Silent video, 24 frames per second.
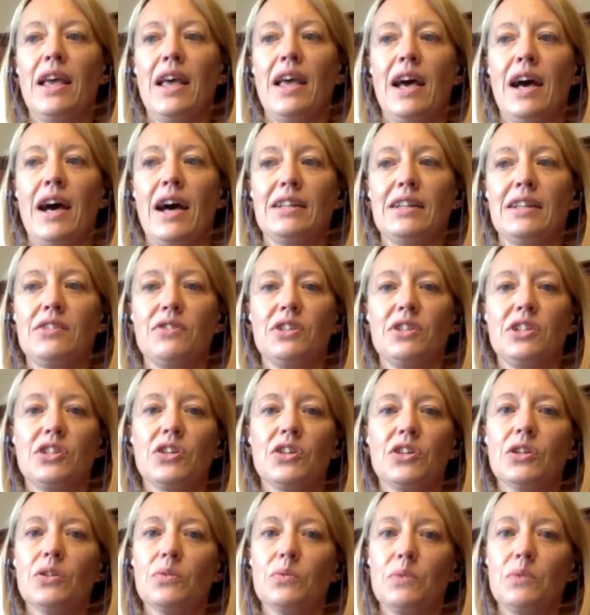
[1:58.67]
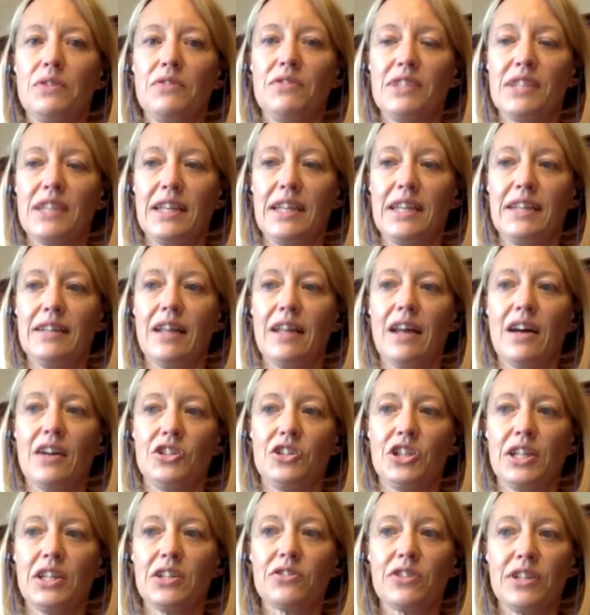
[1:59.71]
As a result, we've seen
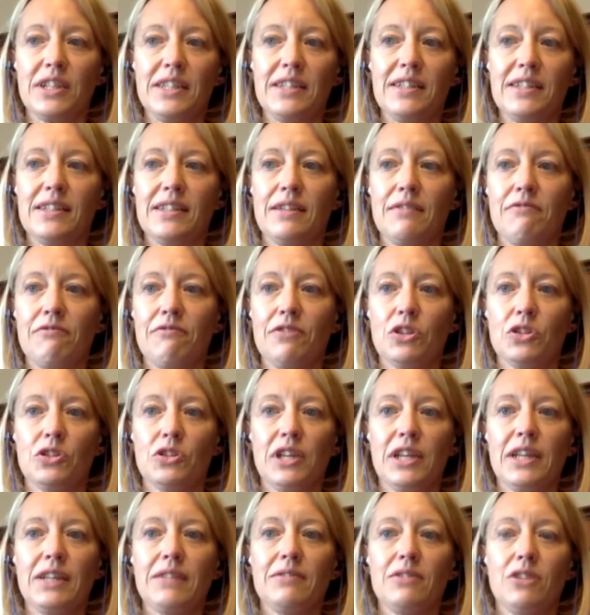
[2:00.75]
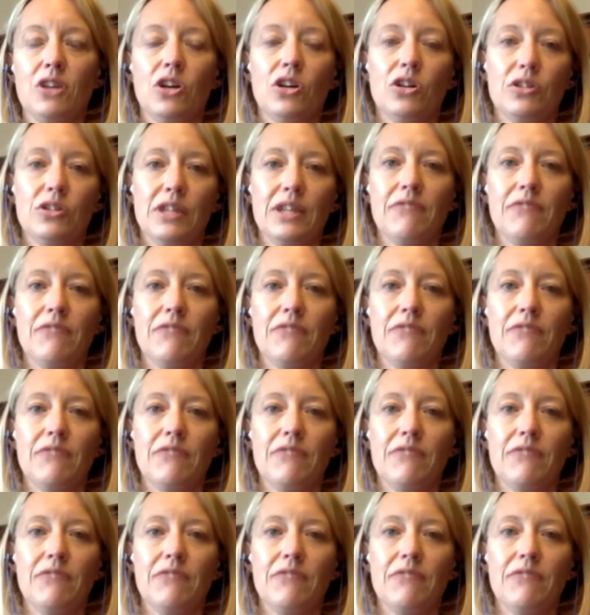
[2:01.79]
large increases in flooding, not only of